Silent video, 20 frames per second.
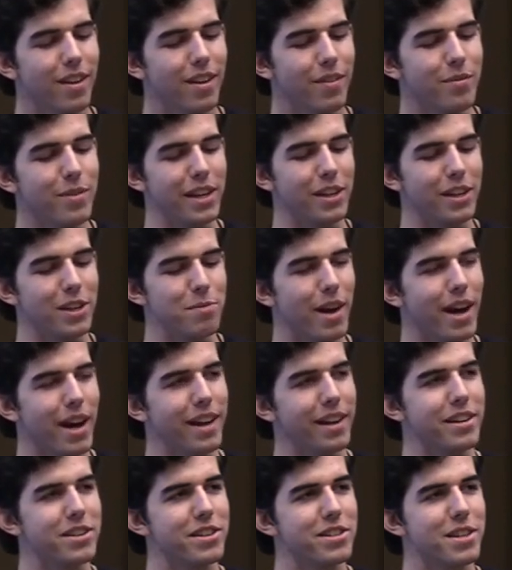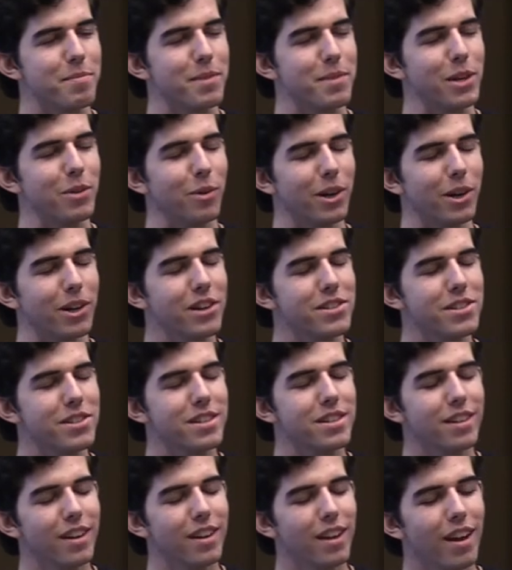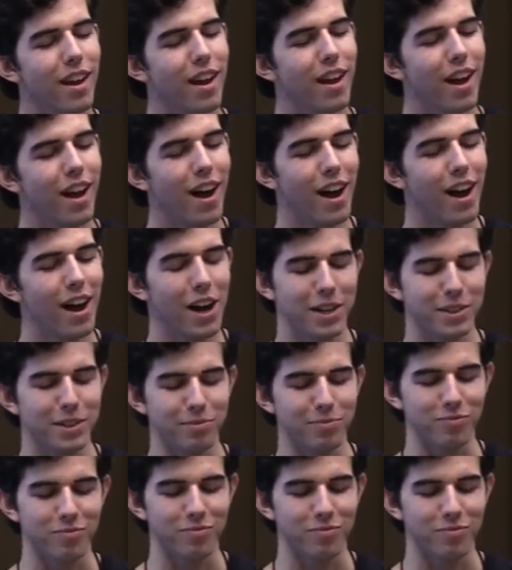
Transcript: being combined into something worse. Um,